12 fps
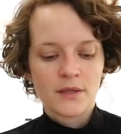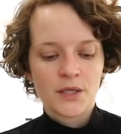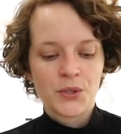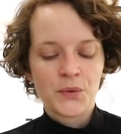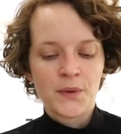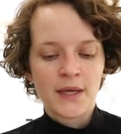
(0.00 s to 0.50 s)

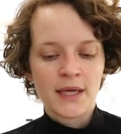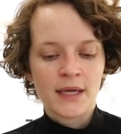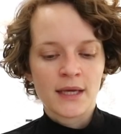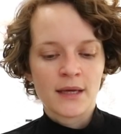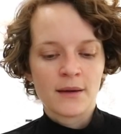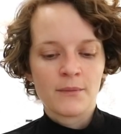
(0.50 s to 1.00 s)

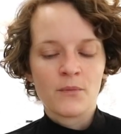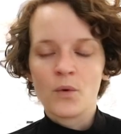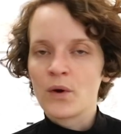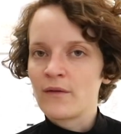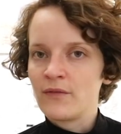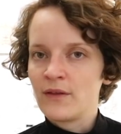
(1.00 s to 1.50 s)
doing
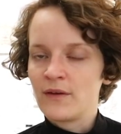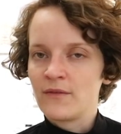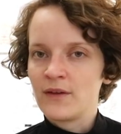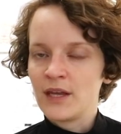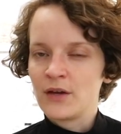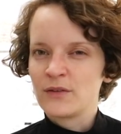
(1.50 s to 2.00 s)
more of the
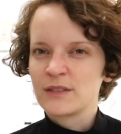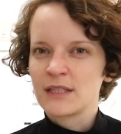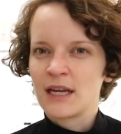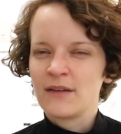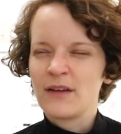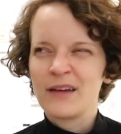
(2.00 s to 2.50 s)
videos that
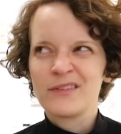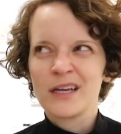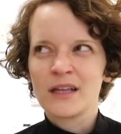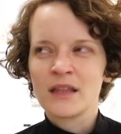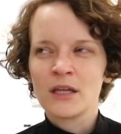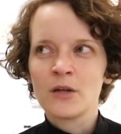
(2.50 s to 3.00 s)
I've
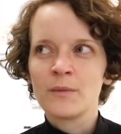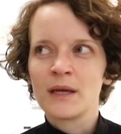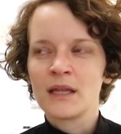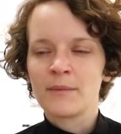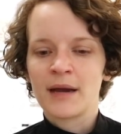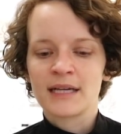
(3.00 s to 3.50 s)
done a little bit
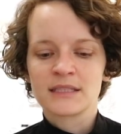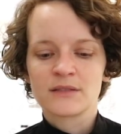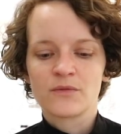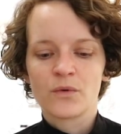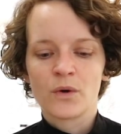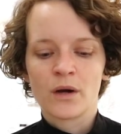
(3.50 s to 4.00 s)
in the past
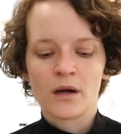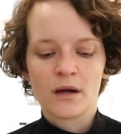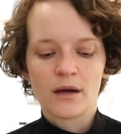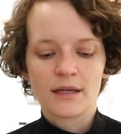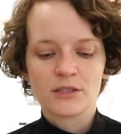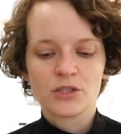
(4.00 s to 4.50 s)

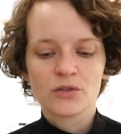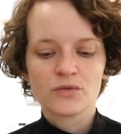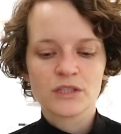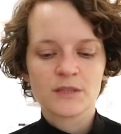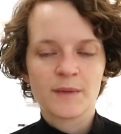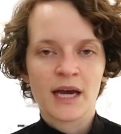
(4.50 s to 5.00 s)
for
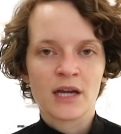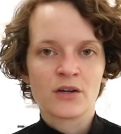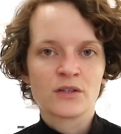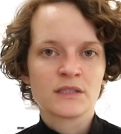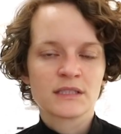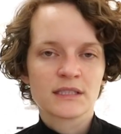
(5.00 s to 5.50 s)
children's
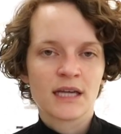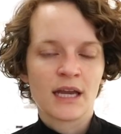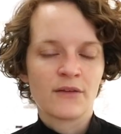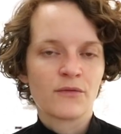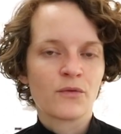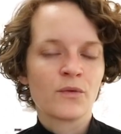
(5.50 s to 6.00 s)
patterns, kind
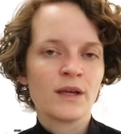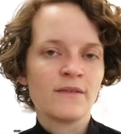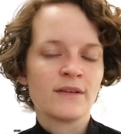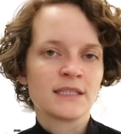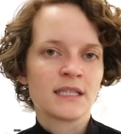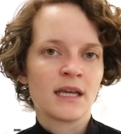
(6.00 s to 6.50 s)
of
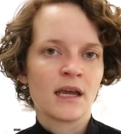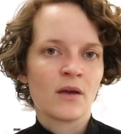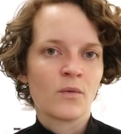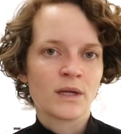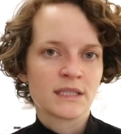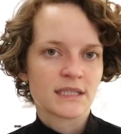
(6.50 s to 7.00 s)

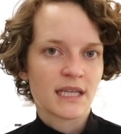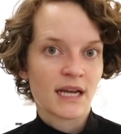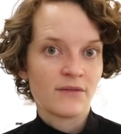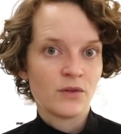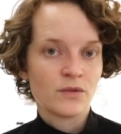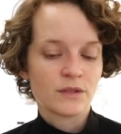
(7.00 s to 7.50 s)
revisiting ones that
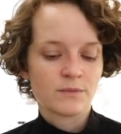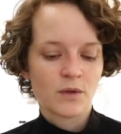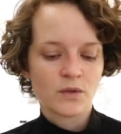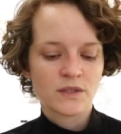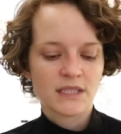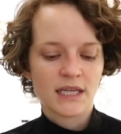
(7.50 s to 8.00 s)
I've used
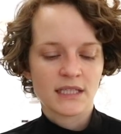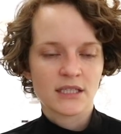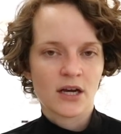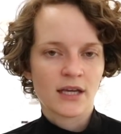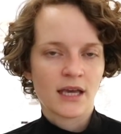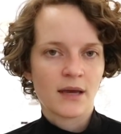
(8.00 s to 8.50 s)
most and
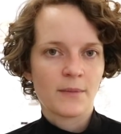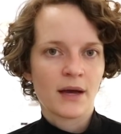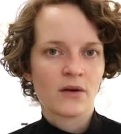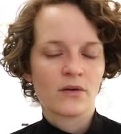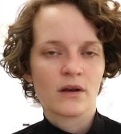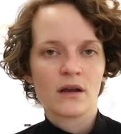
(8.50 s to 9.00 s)
talking
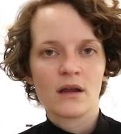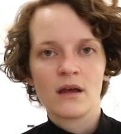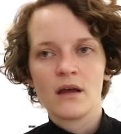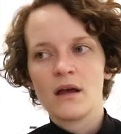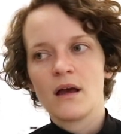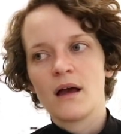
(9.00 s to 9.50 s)
about
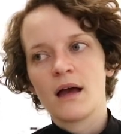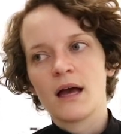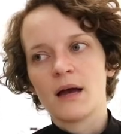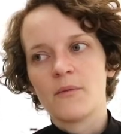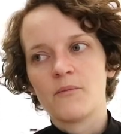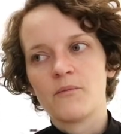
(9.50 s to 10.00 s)

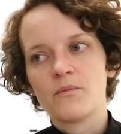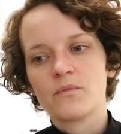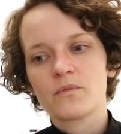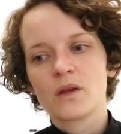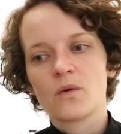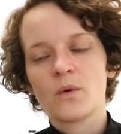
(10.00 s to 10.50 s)

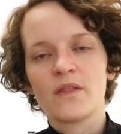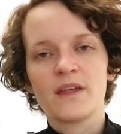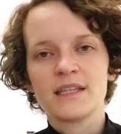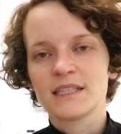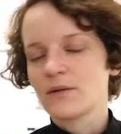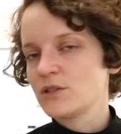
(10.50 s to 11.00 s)
what
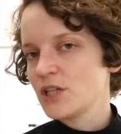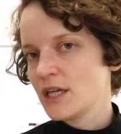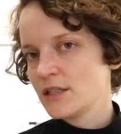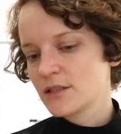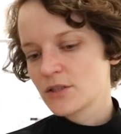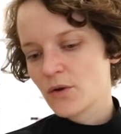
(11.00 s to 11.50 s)
things I would
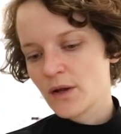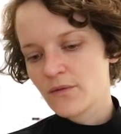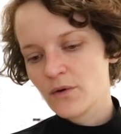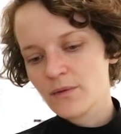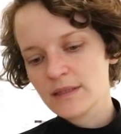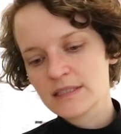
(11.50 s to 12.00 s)
change going
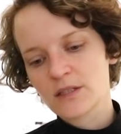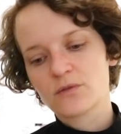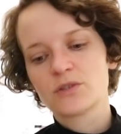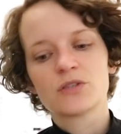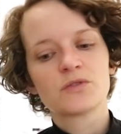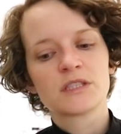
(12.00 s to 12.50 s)
forward. So
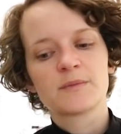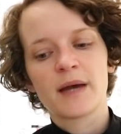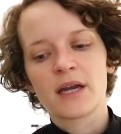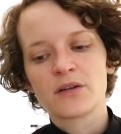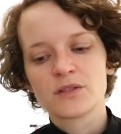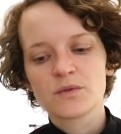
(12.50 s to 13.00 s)
children's
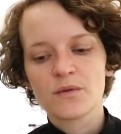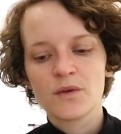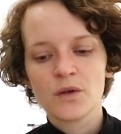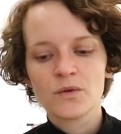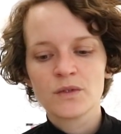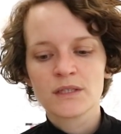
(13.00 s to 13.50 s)
patterns
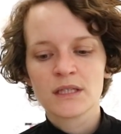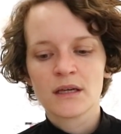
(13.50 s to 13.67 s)
reviews,